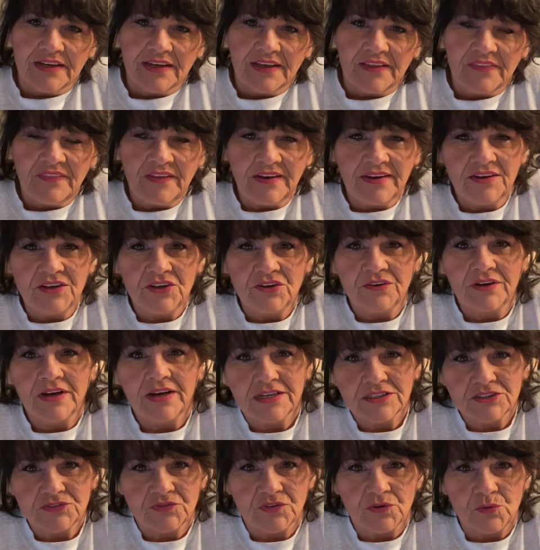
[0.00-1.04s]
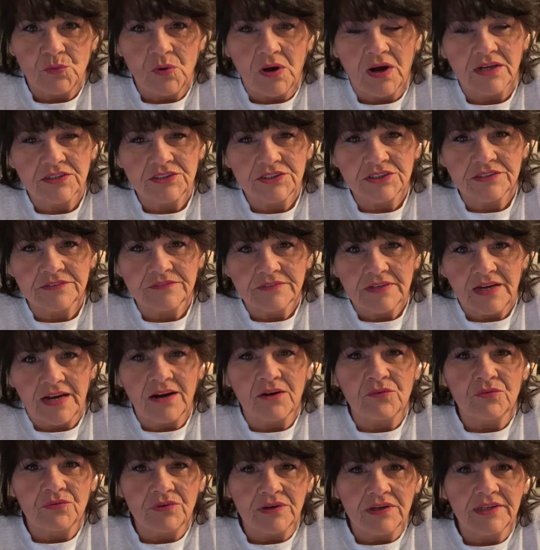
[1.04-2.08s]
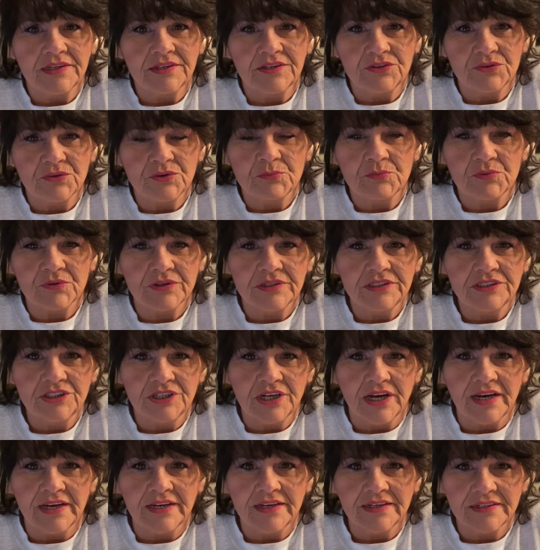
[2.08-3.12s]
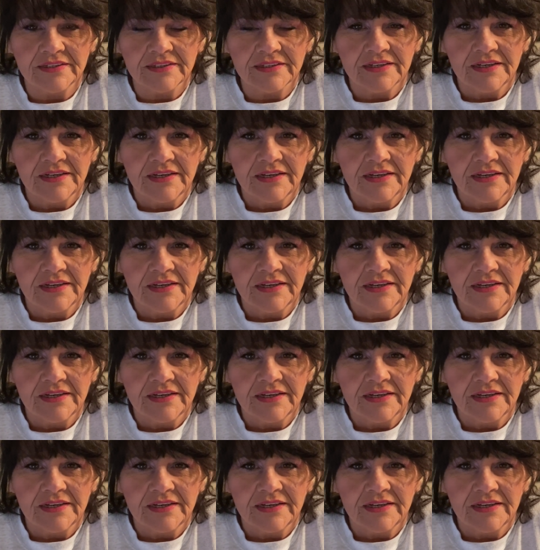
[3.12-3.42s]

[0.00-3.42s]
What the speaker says: Thank you guys for watching. I really do appreciate it.